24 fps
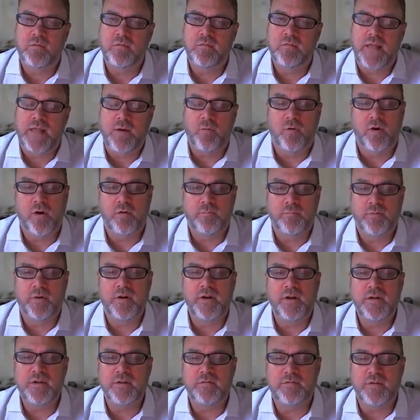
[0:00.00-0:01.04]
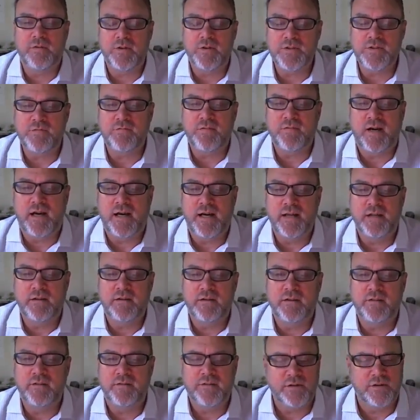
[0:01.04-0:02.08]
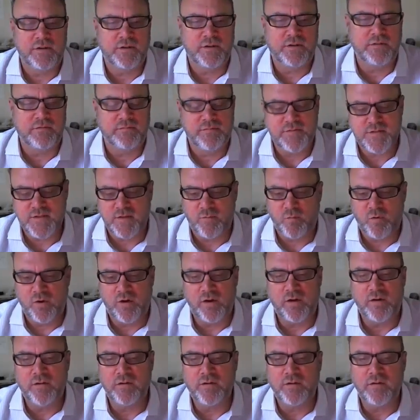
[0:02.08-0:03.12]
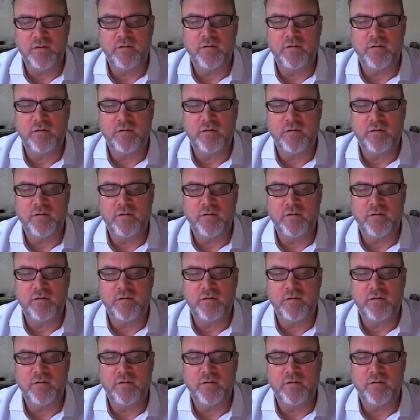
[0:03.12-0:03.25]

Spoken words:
they were pretty diversified until somewhere in the